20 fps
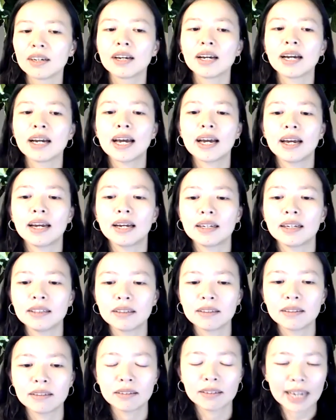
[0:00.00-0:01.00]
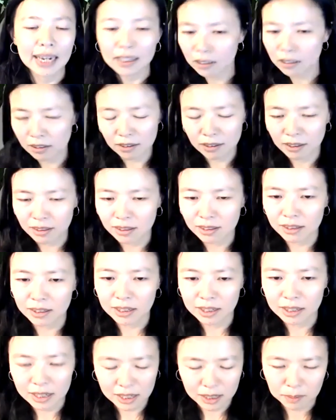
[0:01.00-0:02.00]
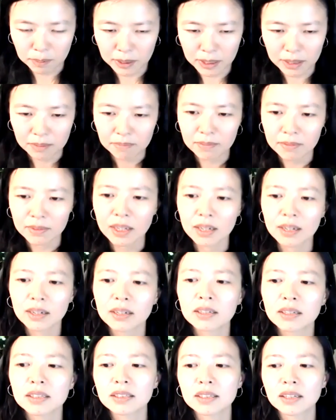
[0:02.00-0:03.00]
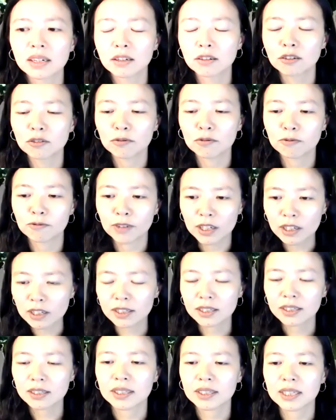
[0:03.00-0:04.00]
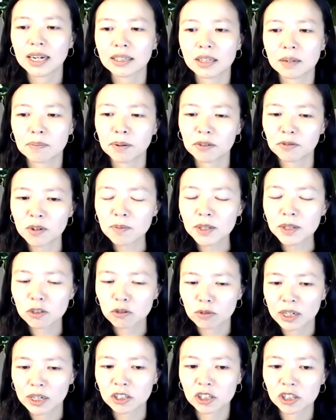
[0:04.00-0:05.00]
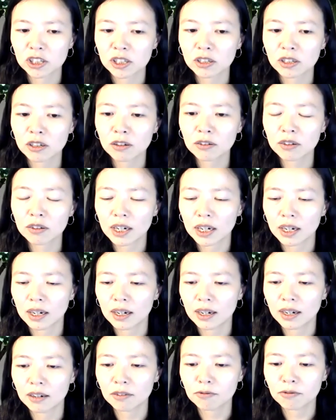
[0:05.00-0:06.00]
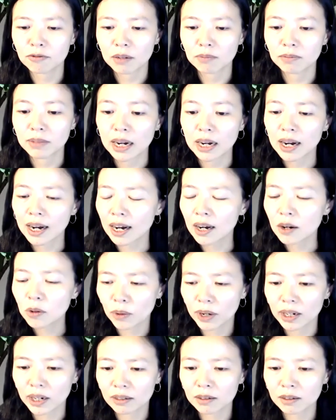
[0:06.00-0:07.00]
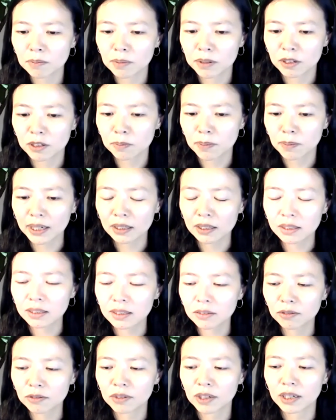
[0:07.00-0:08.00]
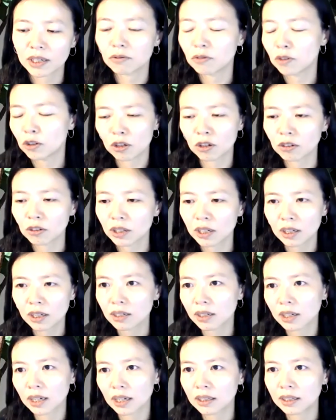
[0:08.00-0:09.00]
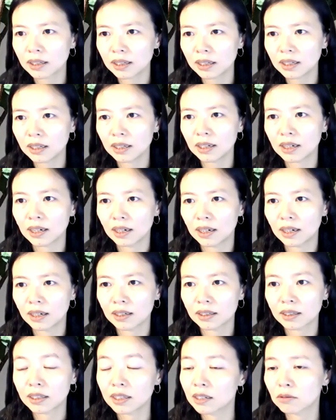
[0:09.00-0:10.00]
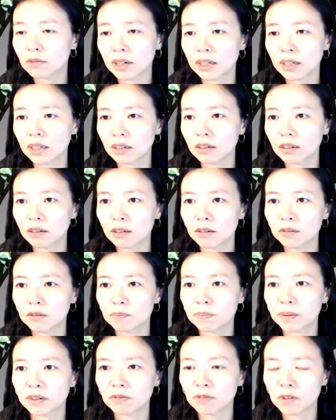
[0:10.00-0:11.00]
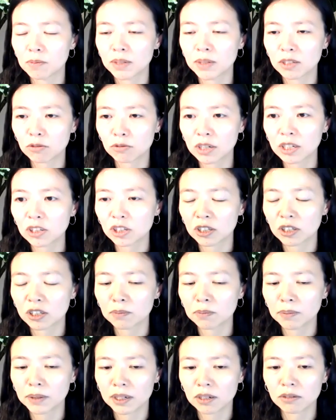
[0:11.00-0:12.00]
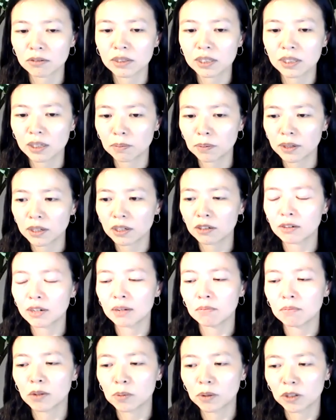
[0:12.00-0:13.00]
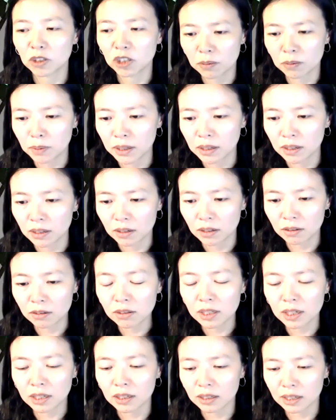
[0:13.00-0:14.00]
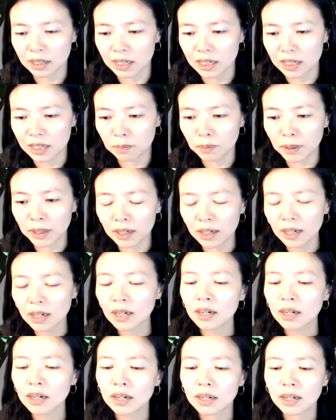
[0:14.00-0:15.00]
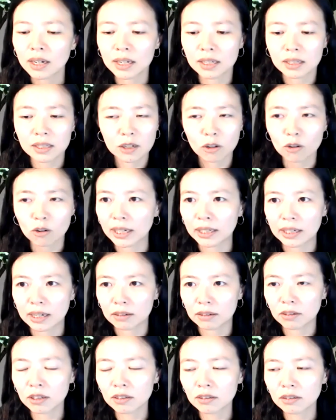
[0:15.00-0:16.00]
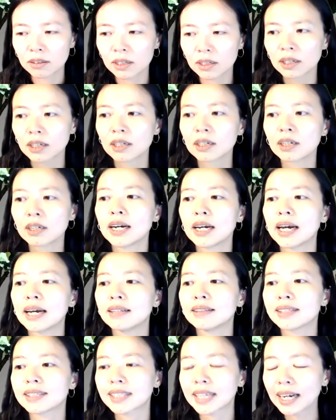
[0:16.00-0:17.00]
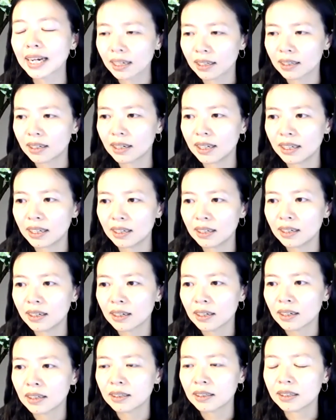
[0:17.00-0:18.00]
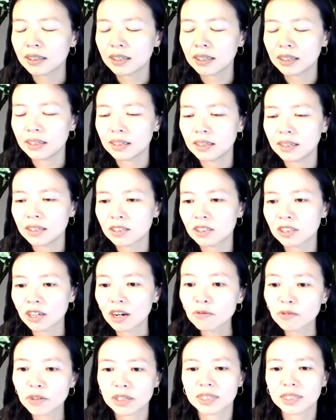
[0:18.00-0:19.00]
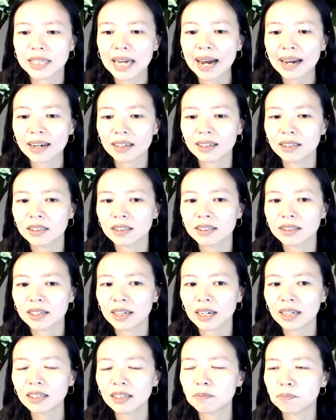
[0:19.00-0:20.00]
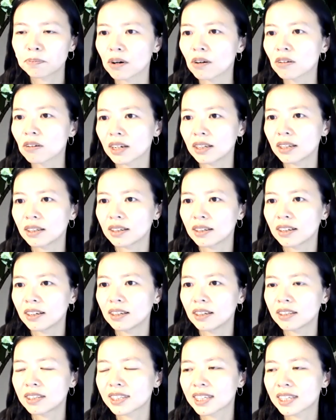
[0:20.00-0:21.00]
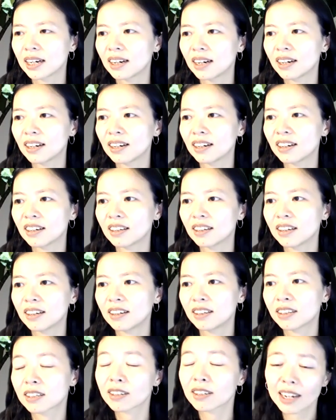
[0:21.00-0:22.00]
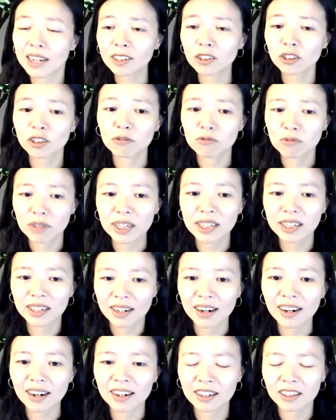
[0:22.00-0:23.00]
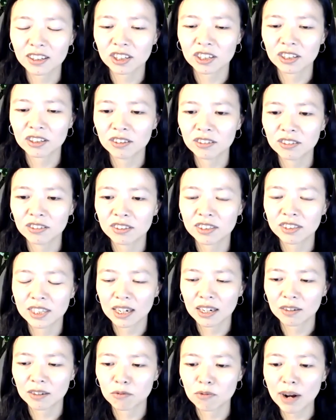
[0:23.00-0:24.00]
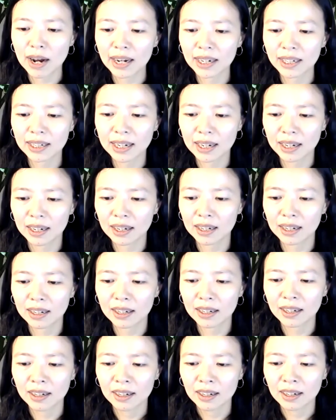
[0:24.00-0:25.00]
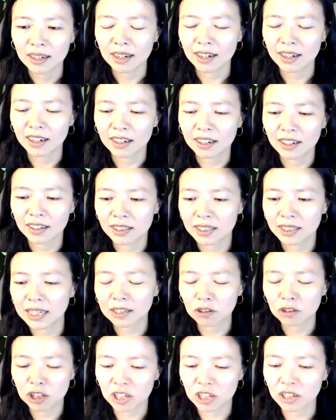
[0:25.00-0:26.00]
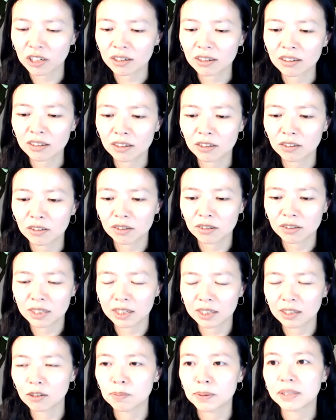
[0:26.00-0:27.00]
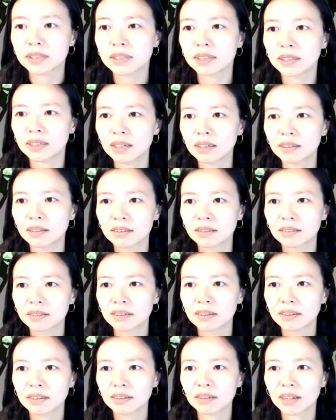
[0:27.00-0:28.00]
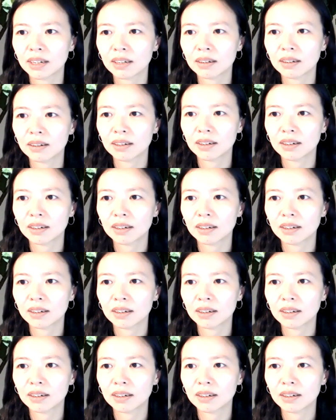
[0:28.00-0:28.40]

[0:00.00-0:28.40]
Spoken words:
And neither is DSP. So first is that the performance ratio from the hardware perspective, if you only look at the theoretical performance ratio between CPU and mobile GPUs and the DSP, it's quite narrow. And secondly, the software stack is kind of broken. It's actually really hard to, say, write a acceleration kernel using OpenCL. Like